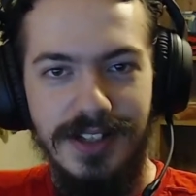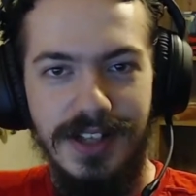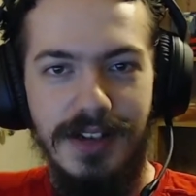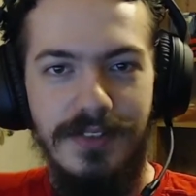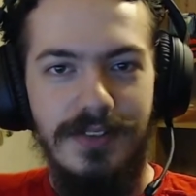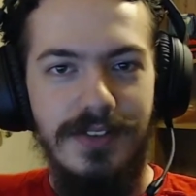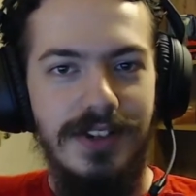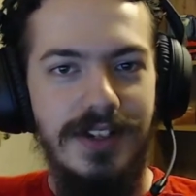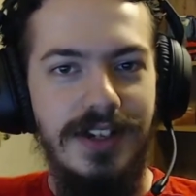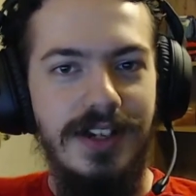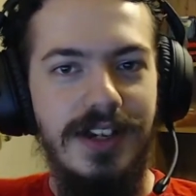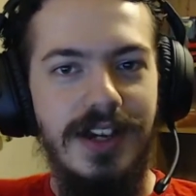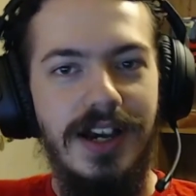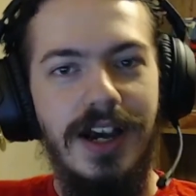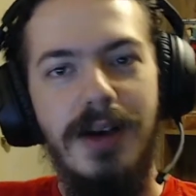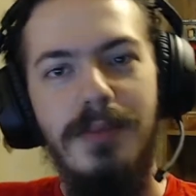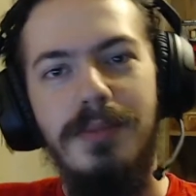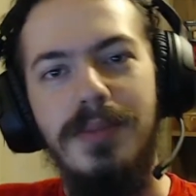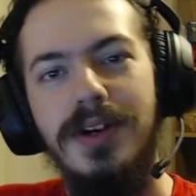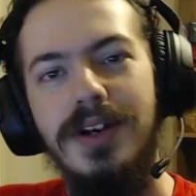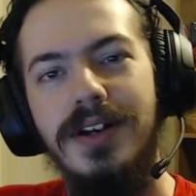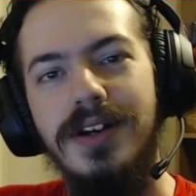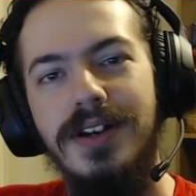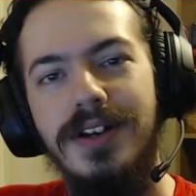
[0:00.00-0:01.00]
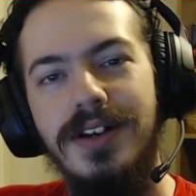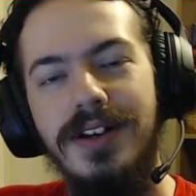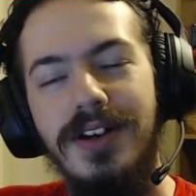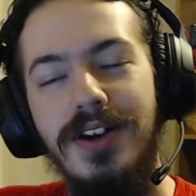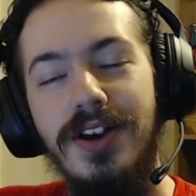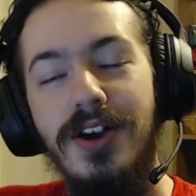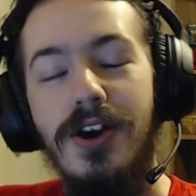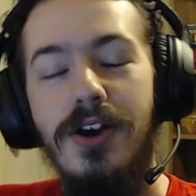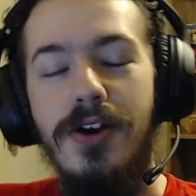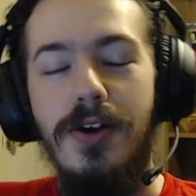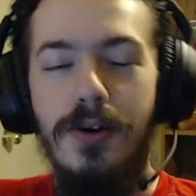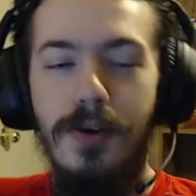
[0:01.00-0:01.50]
leveling up
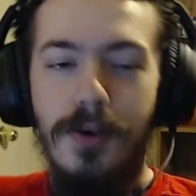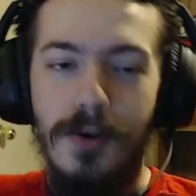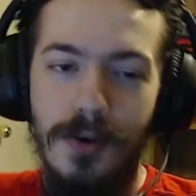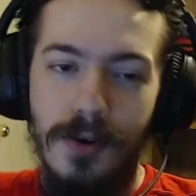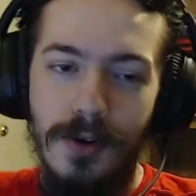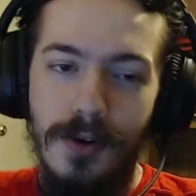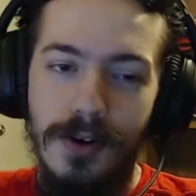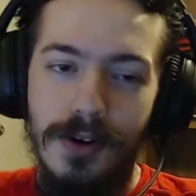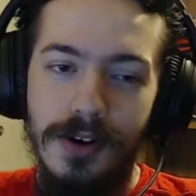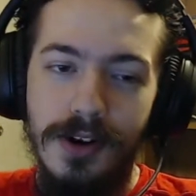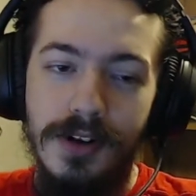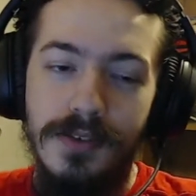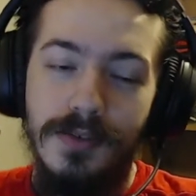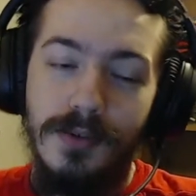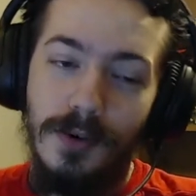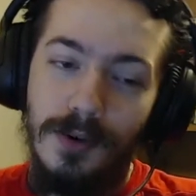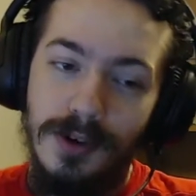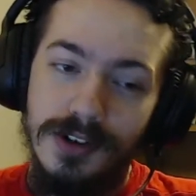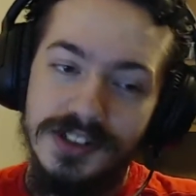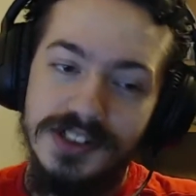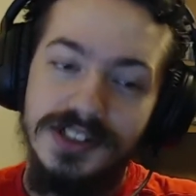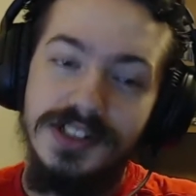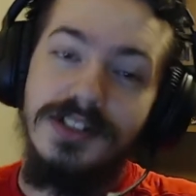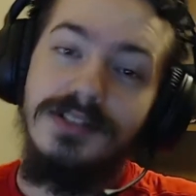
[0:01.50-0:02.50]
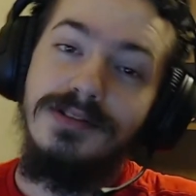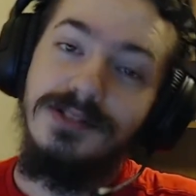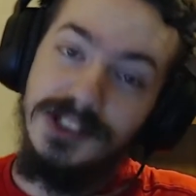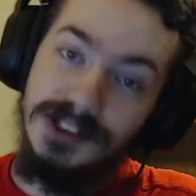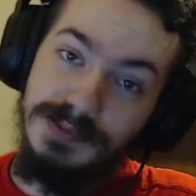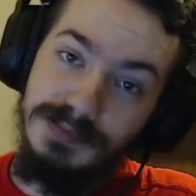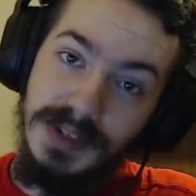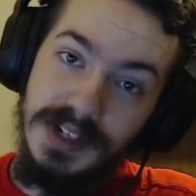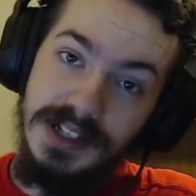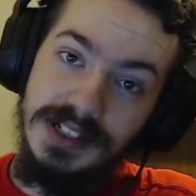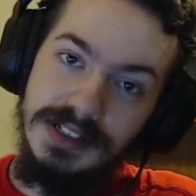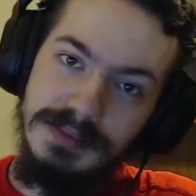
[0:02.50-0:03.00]
or of course
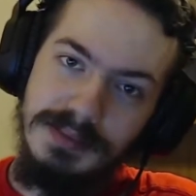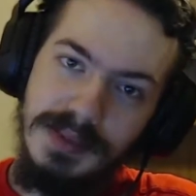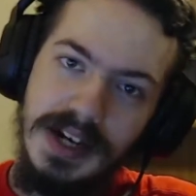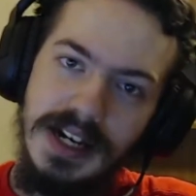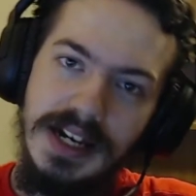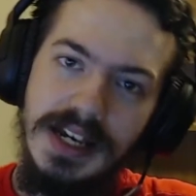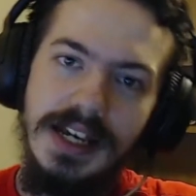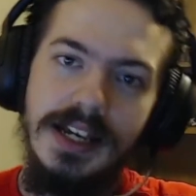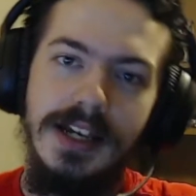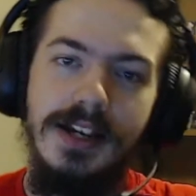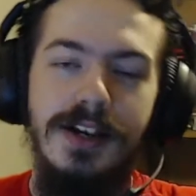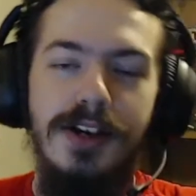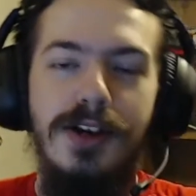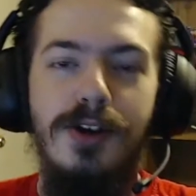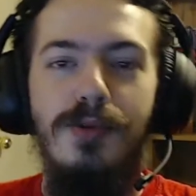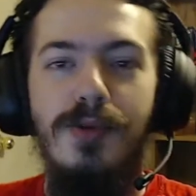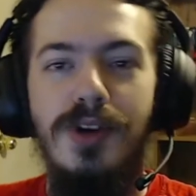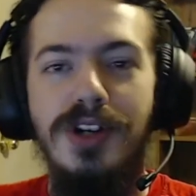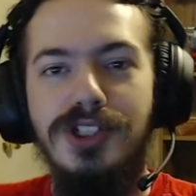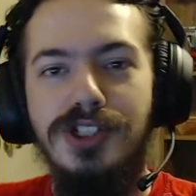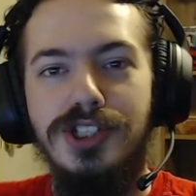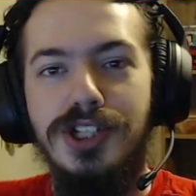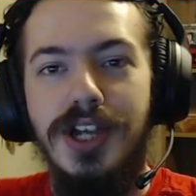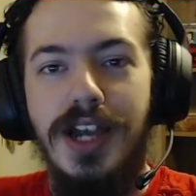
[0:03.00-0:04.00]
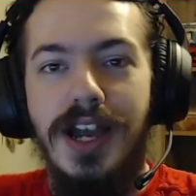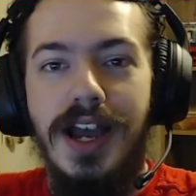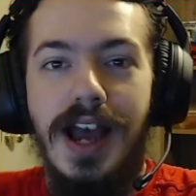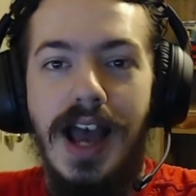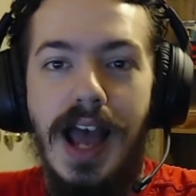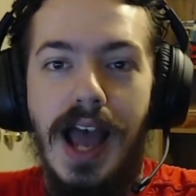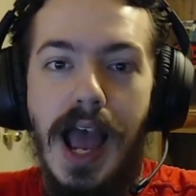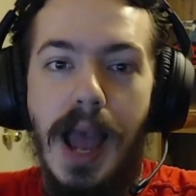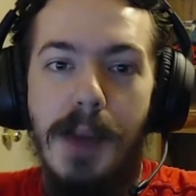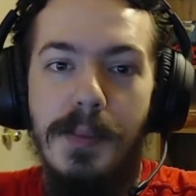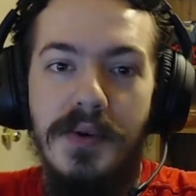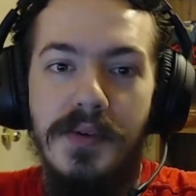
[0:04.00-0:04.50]
spend money which
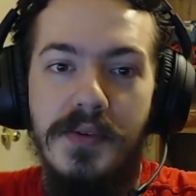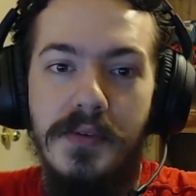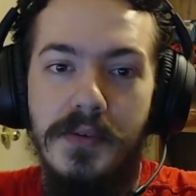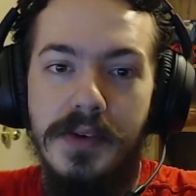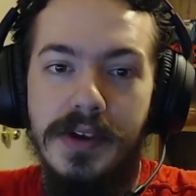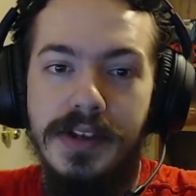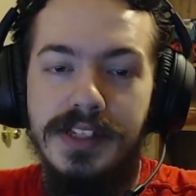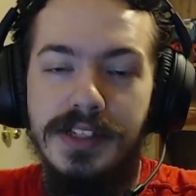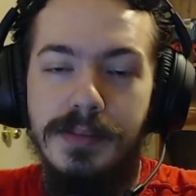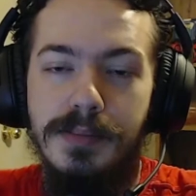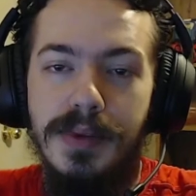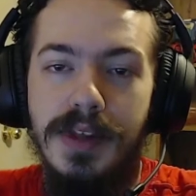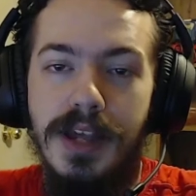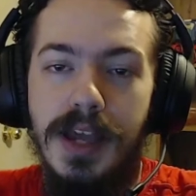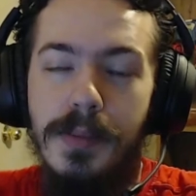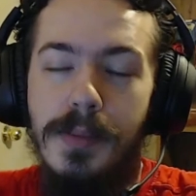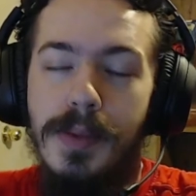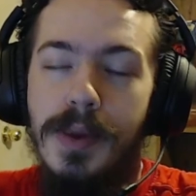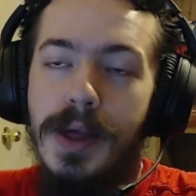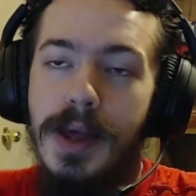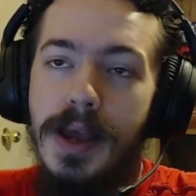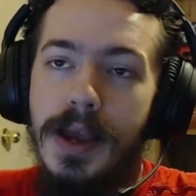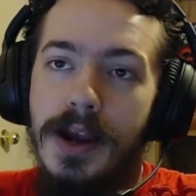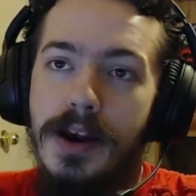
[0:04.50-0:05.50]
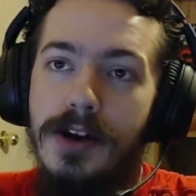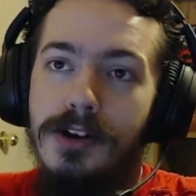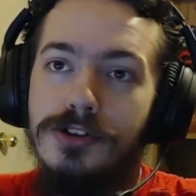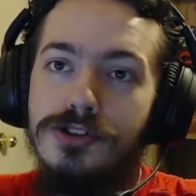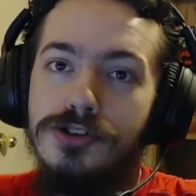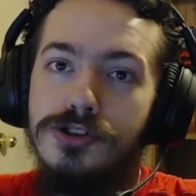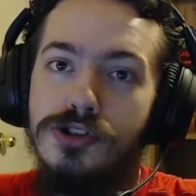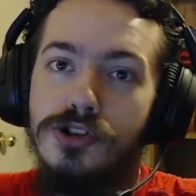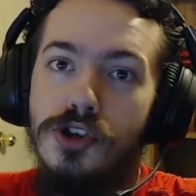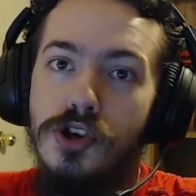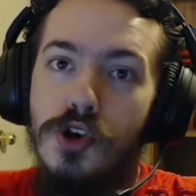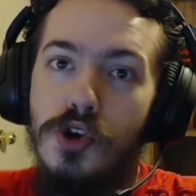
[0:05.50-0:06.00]
i'm a free to play player
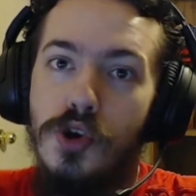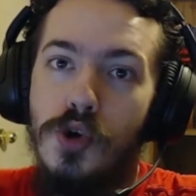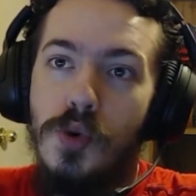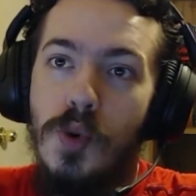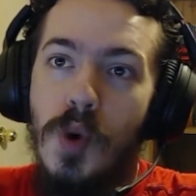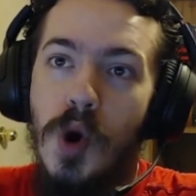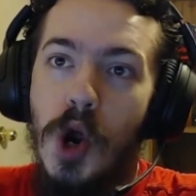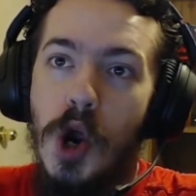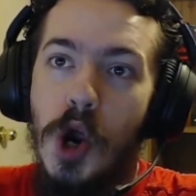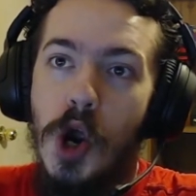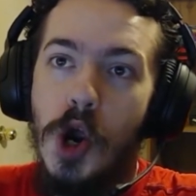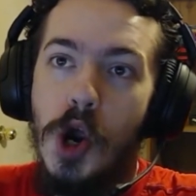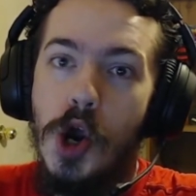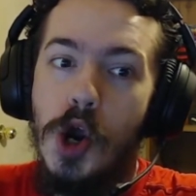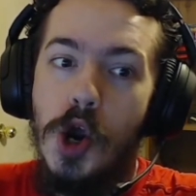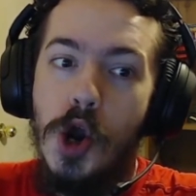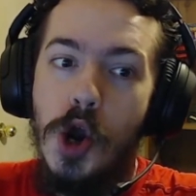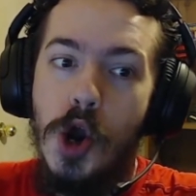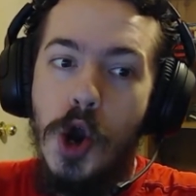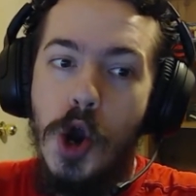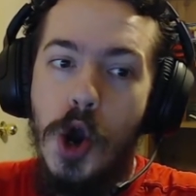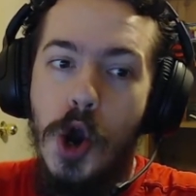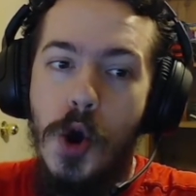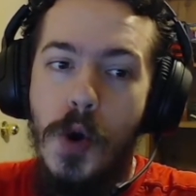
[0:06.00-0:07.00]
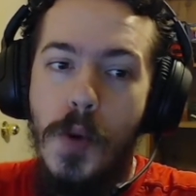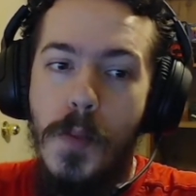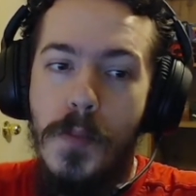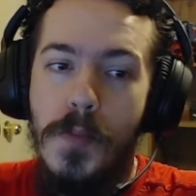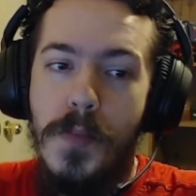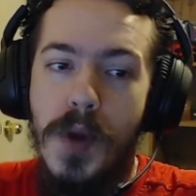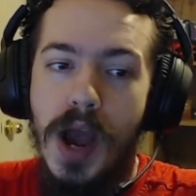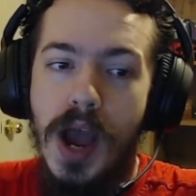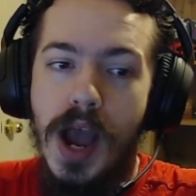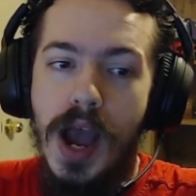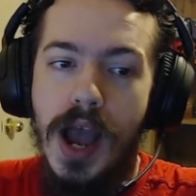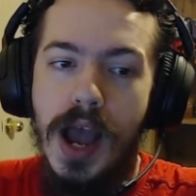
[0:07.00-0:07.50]
so
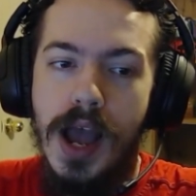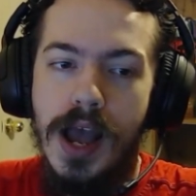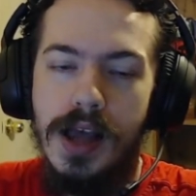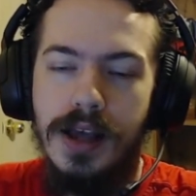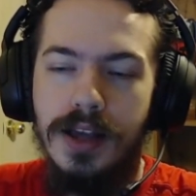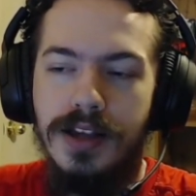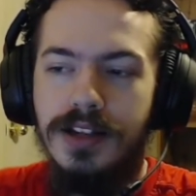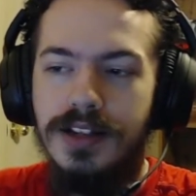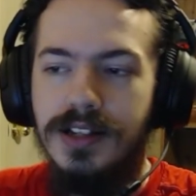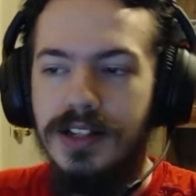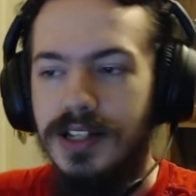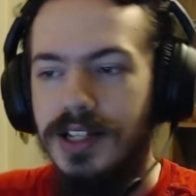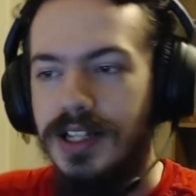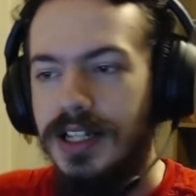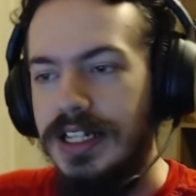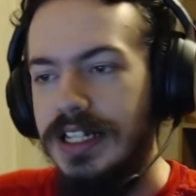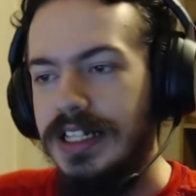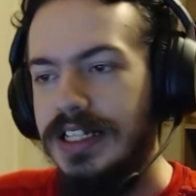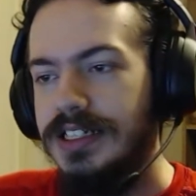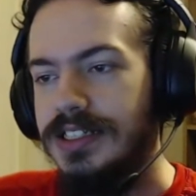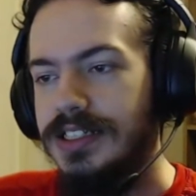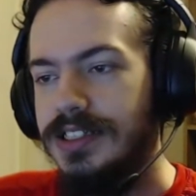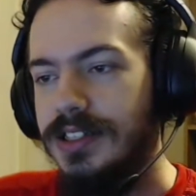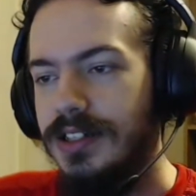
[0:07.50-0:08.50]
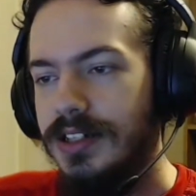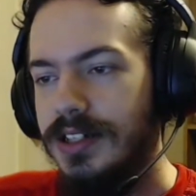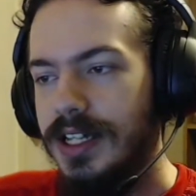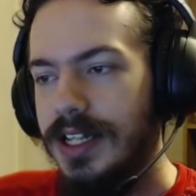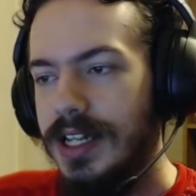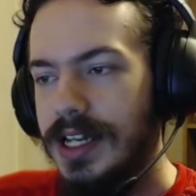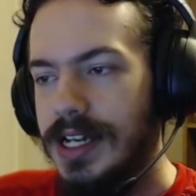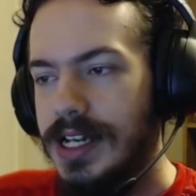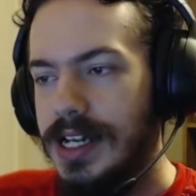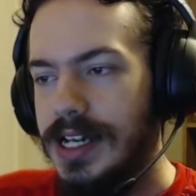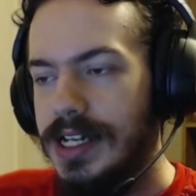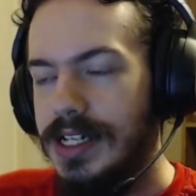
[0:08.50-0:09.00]
nope so
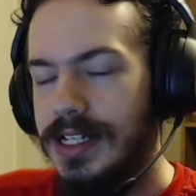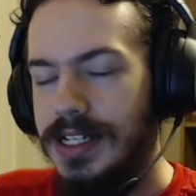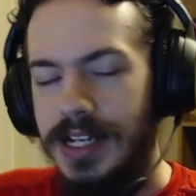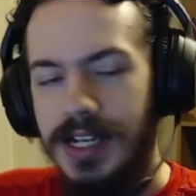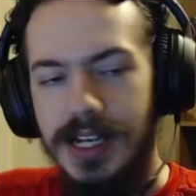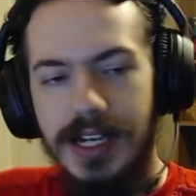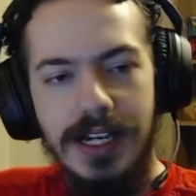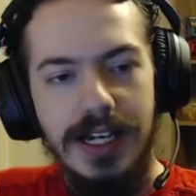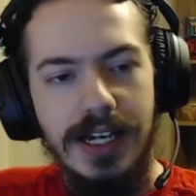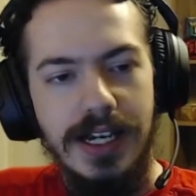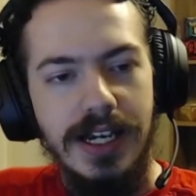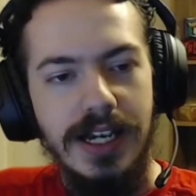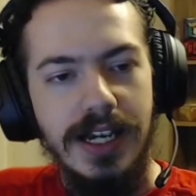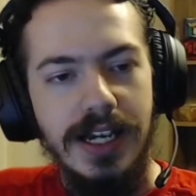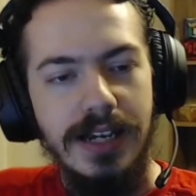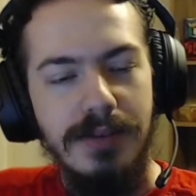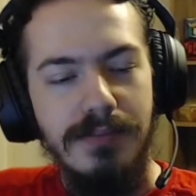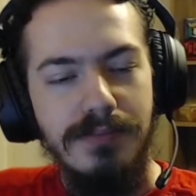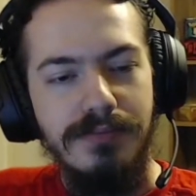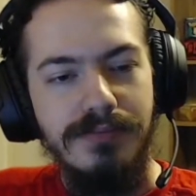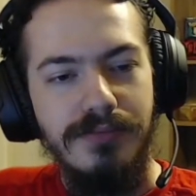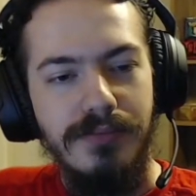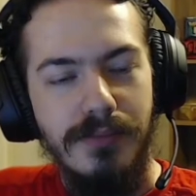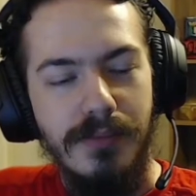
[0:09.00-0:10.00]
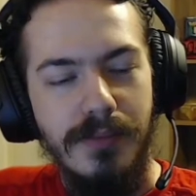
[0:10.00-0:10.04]
yeah, um,